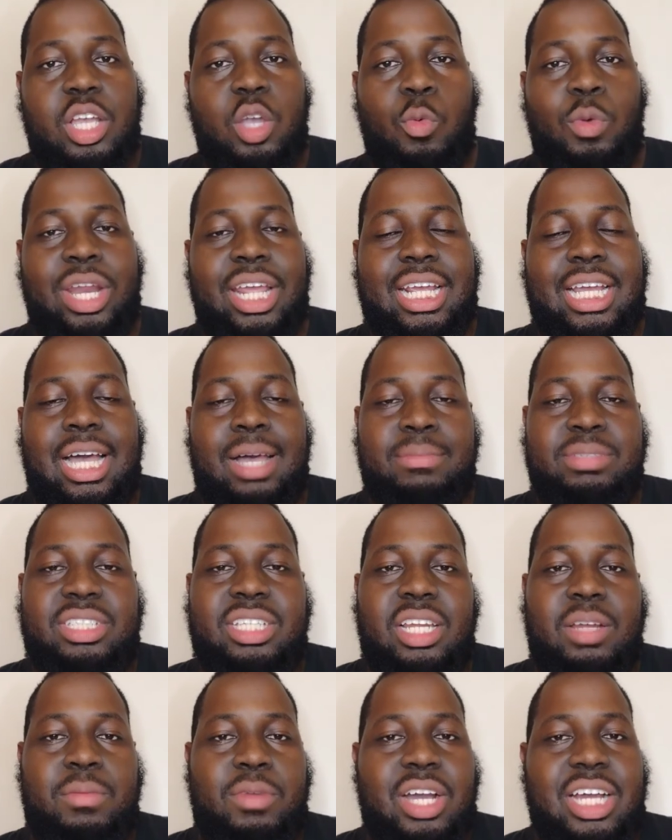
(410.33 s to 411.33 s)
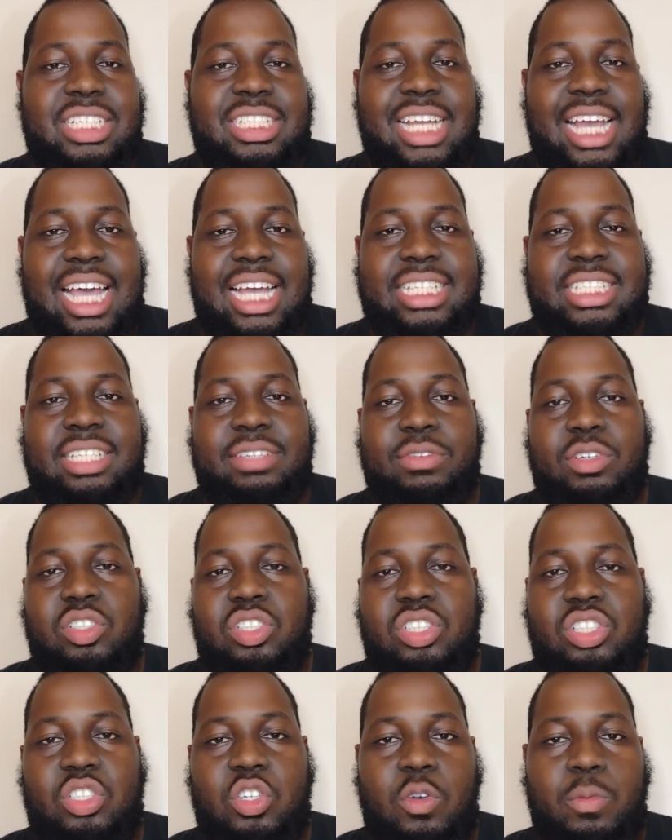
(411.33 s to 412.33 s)
when it comes to Lamar Jackson
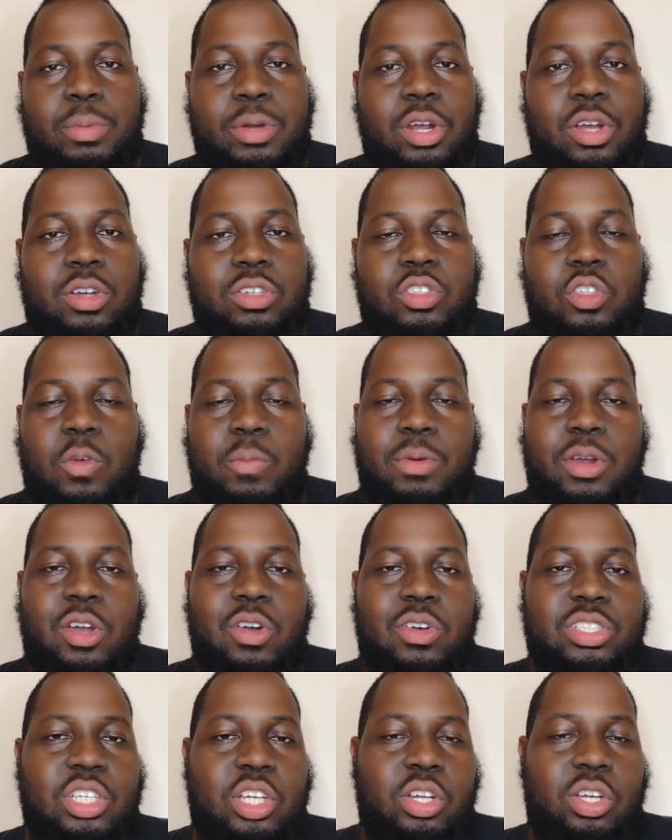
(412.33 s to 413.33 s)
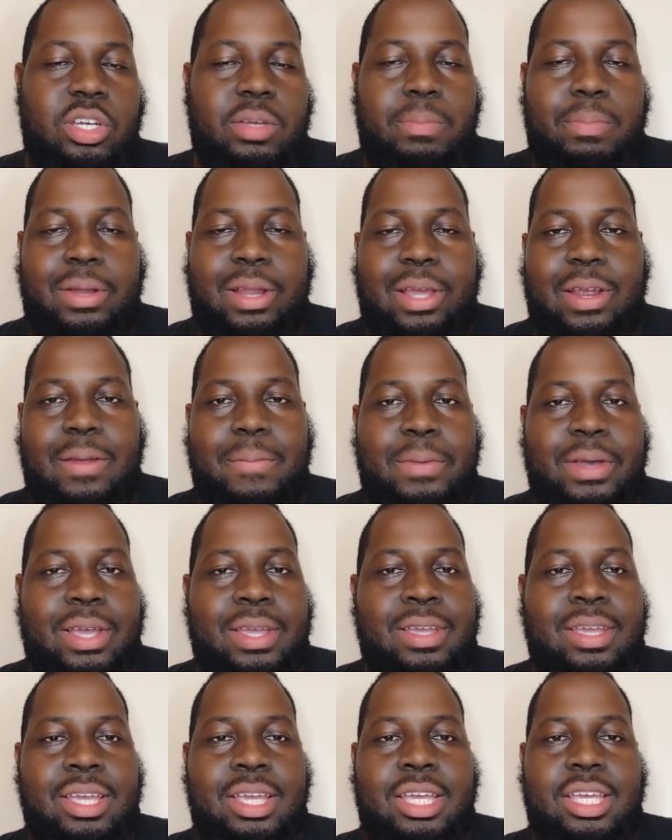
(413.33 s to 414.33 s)
versus Joe Burrow, Joe Burrow is a good player,
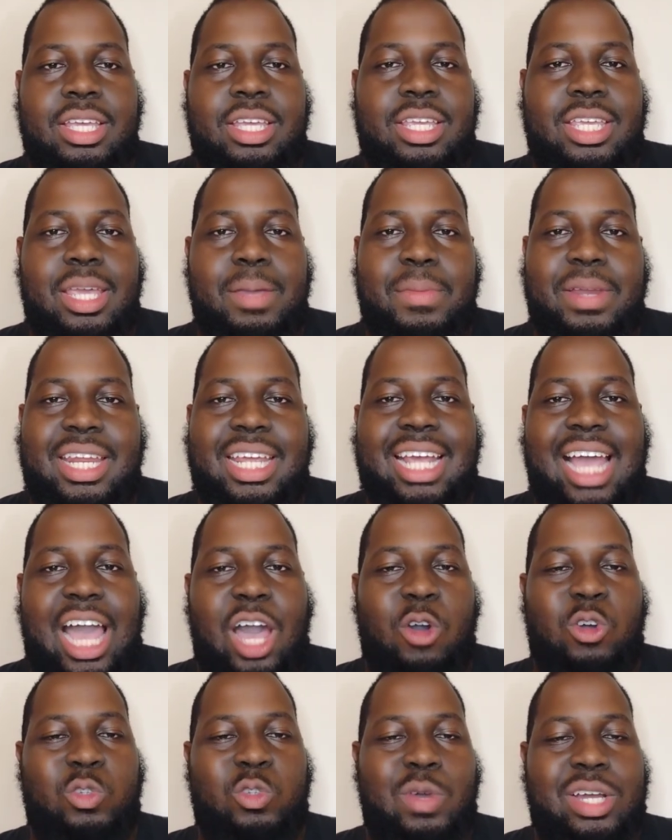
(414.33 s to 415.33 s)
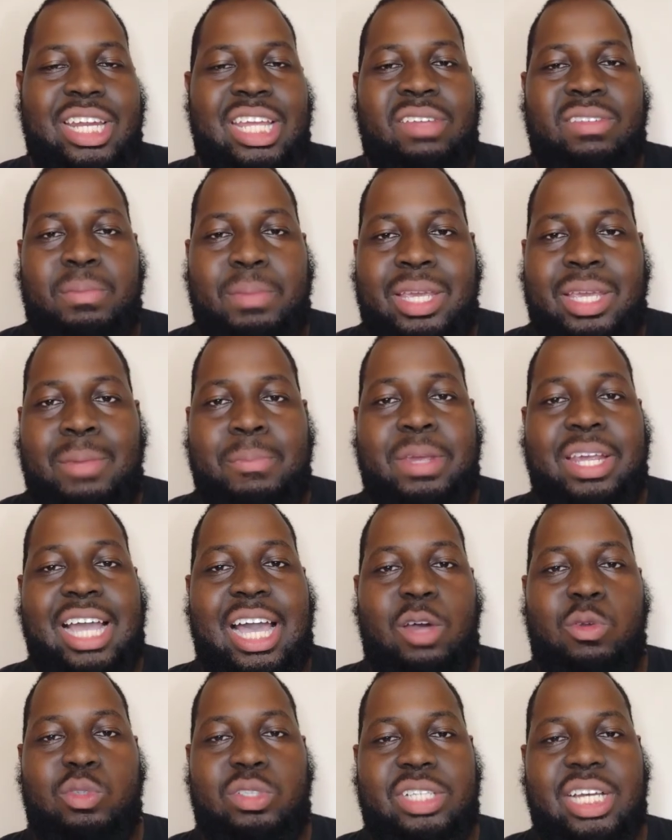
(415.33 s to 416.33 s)
but give me the guy who won the MVP. Give me a
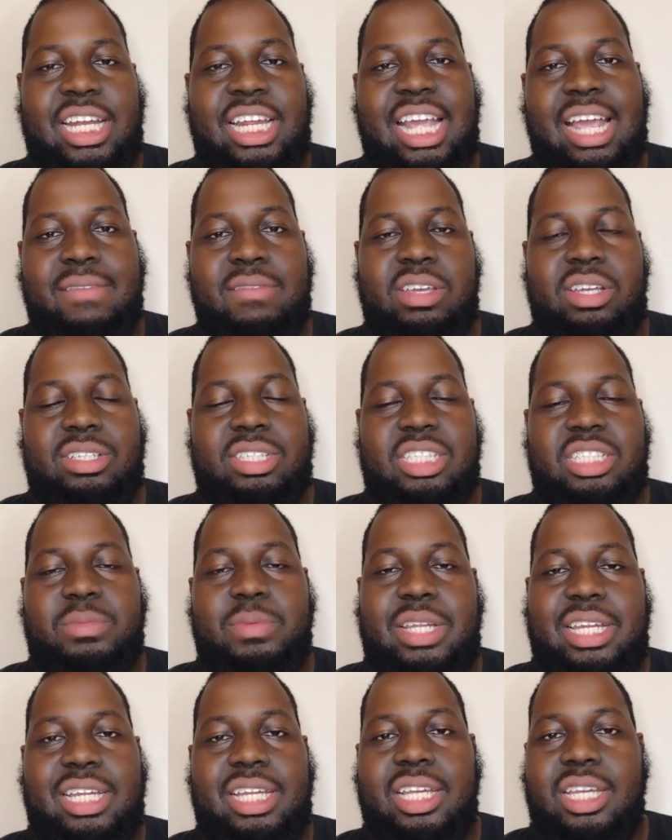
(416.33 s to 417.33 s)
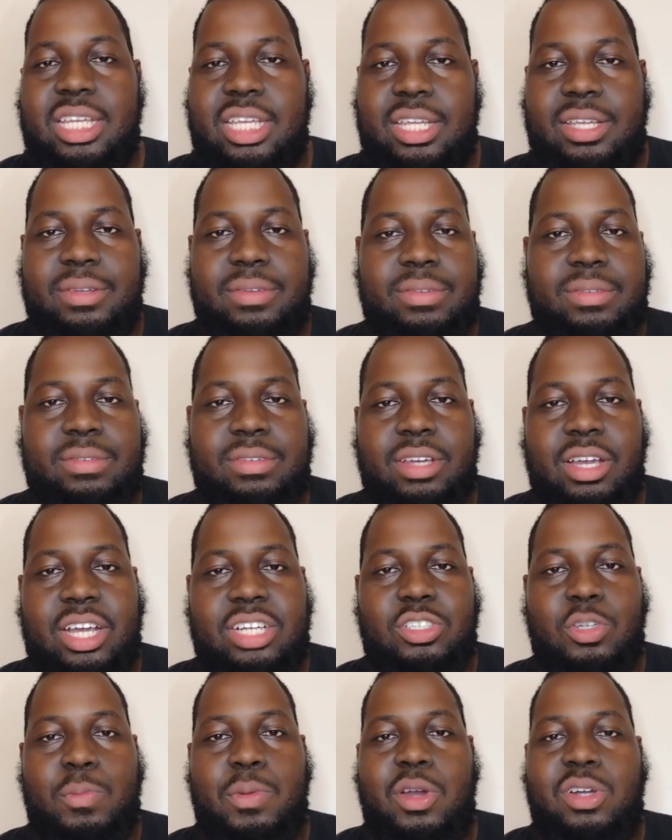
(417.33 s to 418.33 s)
guy who's done it every year since he's been in the league. All
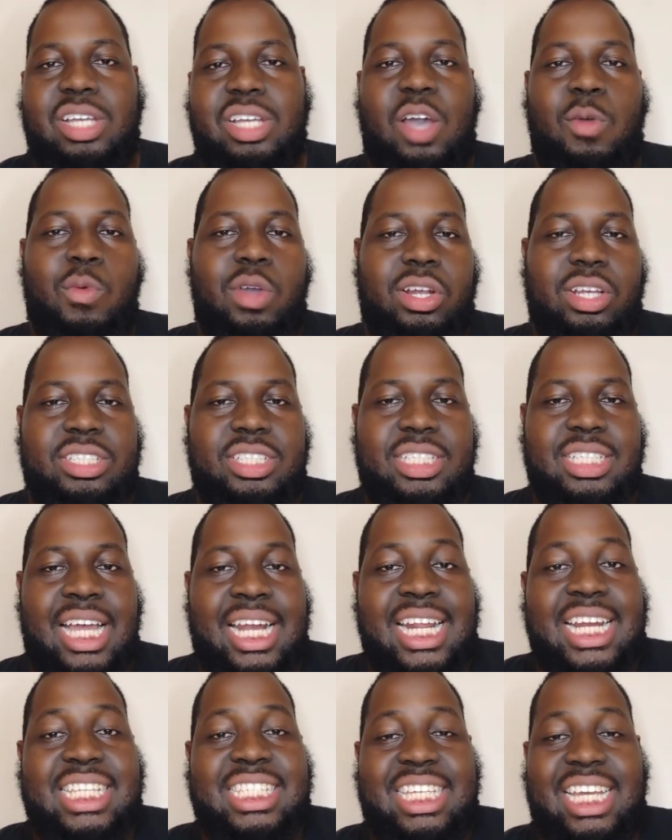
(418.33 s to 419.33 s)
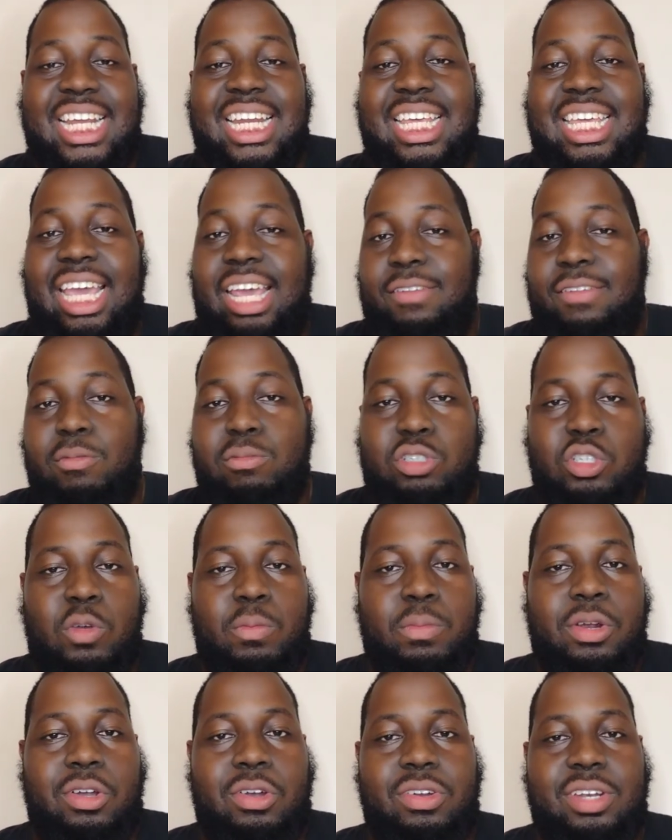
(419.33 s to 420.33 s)
right, Joe Burrow had one good season. I need to see it again from Joe
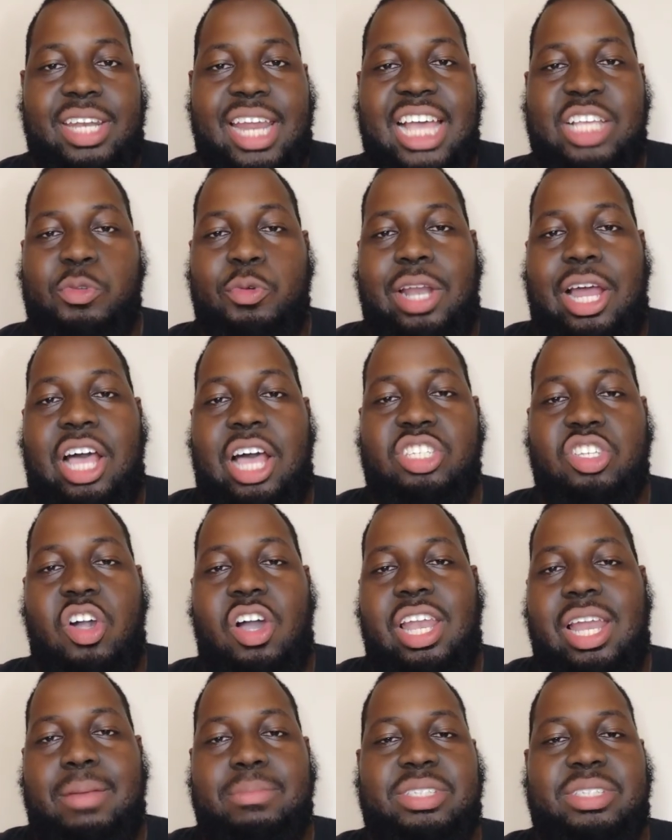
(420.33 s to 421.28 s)
Burrow. That's what that's all